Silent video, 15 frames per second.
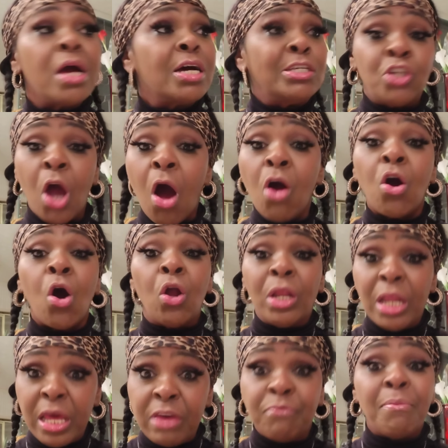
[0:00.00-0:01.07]
because y'all going to
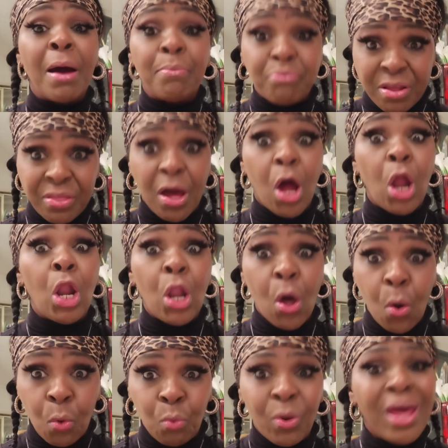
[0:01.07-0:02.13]
leave my brother
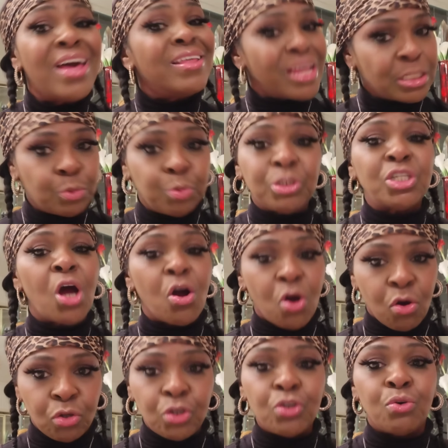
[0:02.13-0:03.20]
alone. That's what y'all
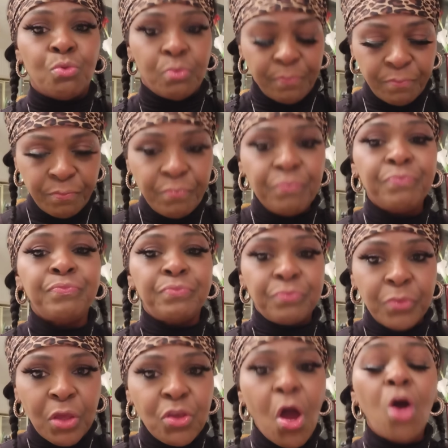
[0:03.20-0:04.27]
going to do.
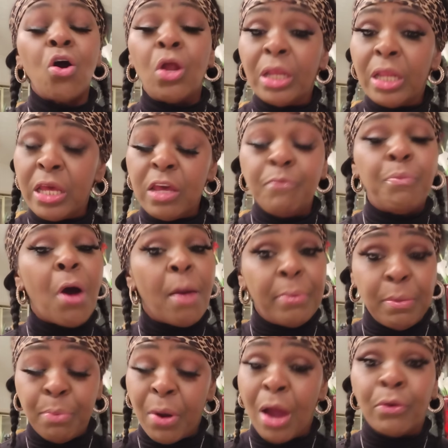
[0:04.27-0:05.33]
Y'all going to leave
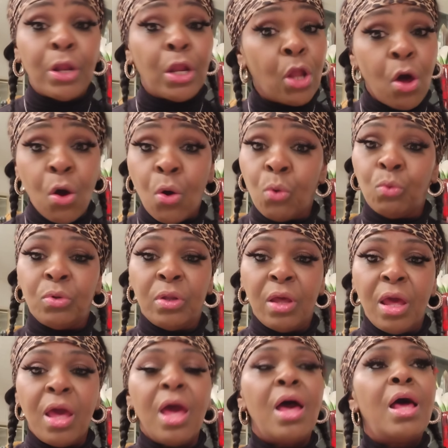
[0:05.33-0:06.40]
Bobby Brown alone.
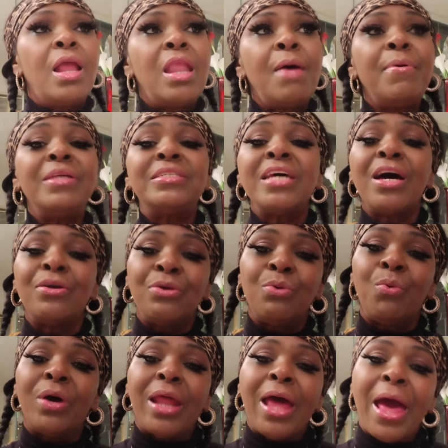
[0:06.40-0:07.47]
Let me tell you
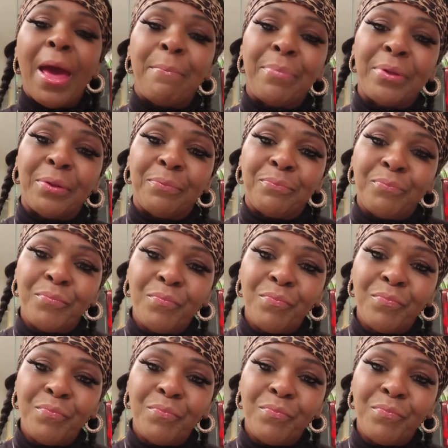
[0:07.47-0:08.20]
what happened.